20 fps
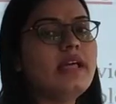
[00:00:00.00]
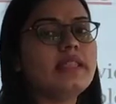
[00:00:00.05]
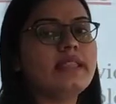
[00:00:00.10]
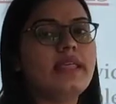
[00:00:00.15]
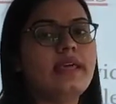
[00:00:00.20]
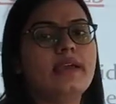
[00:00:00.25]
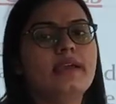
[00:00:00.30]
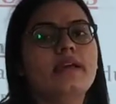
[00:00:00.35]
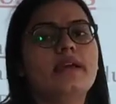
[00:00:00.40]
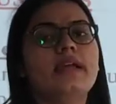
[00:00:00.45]

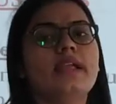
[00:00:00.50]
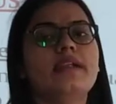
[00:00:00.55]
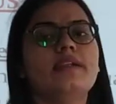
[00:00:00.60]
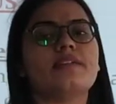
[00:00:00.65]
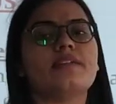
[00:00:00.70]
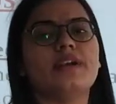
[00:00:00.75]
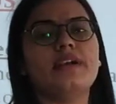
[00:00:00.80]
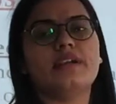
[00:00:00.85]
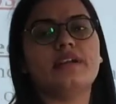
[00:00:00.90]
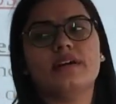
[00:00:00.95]
they in
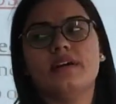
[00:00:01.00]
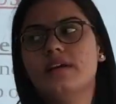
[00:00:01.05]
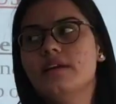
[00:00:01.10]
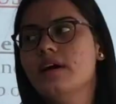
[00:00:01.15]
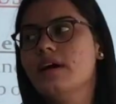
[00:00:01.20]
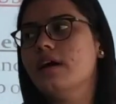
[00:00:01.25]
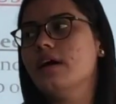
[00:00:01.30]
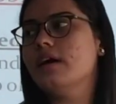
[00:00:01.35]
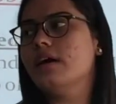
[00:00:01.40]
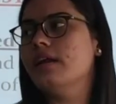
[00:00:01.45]
return
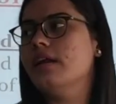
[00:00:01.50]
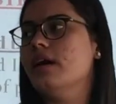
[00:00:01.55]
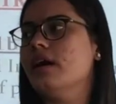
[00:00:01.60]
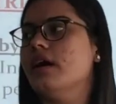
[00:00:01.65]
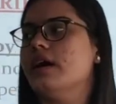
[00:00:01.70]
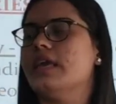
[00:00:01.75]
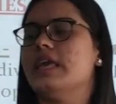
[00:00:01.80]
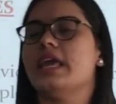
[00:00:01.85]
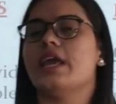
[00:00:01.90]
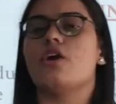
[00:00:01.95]
earn
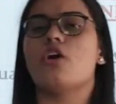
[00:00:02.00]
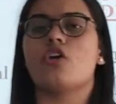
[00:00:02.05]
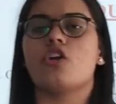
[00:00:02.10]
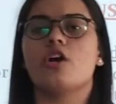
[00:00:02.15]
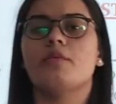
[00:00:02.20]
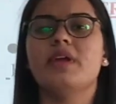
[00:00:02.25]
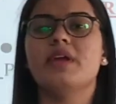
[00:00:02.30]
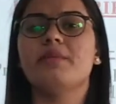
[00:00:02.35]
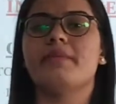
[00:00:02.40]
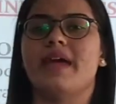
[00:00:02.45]

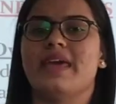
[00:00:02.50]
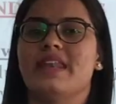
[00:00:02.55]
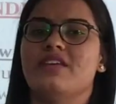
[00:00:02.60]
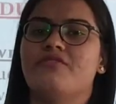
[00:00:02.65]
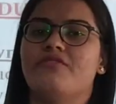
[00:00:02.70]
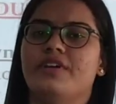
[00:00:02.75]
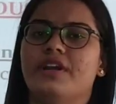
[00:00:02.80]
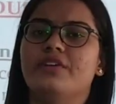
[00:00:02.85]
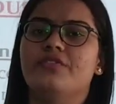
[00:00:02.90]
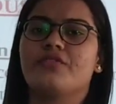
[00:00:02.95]
economic
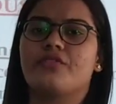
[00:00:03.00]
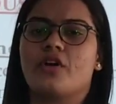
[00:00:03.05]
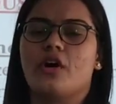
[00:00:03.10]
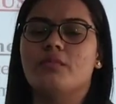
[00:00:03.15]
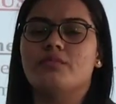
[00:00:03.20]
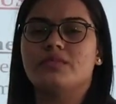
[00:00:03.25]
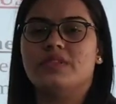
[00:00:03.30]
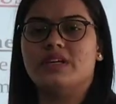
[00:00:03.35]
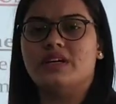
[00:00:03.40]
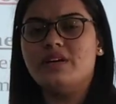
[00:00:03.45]
benefit
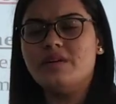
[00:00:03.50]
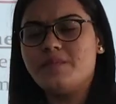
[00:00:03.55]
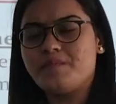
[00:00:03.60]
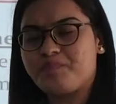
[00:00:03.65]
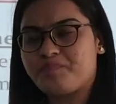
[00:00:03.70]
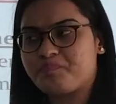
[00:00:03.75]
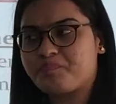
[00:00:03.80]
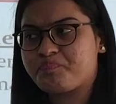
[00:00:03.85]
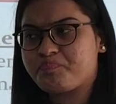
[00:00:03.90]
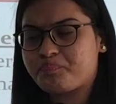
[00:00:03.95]
from the
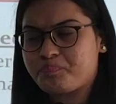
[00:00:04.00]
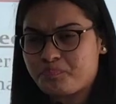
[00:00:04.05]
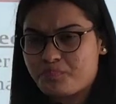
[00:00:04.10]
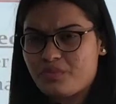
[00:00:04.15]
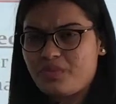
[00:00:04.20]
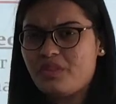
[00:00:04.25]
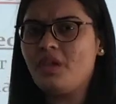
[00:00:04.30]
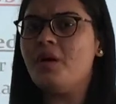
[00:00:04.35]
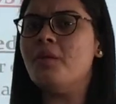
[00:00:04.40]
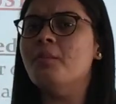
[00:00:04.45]

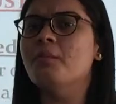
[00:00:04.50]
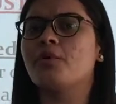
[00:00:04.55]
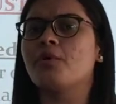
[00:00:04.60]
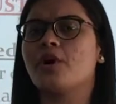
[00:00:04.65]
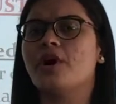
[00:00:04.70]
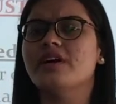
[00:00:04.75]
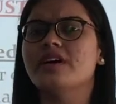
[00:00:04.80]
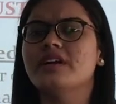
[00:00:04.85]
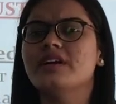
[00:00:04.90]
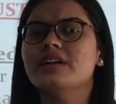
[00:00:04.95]

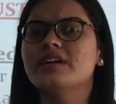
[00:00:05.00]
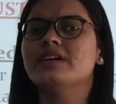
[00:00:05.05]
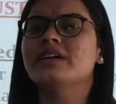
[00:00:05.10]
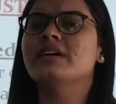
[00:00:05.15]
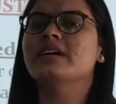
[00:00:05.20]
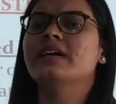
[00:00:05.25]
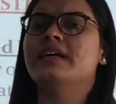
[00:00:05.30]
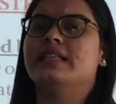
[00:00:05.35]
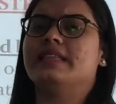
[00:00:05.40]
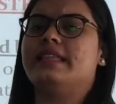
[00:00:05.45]
product
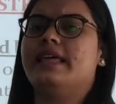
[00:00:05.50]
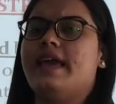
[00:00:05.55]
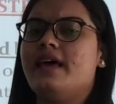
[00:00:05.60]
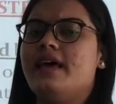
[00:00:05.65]
they